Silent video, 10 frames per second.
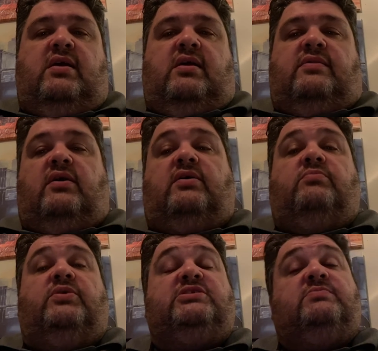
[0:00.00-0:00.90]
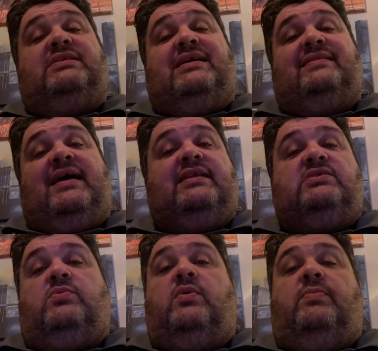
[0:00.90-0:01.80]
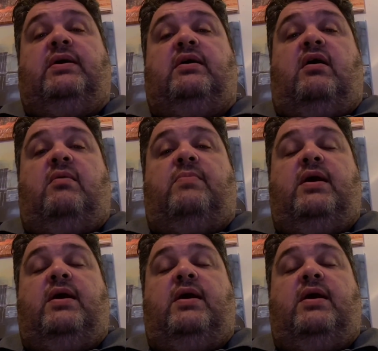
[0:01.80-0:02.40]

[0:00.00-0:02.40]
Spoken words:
their imprisonment, and that is where we pick up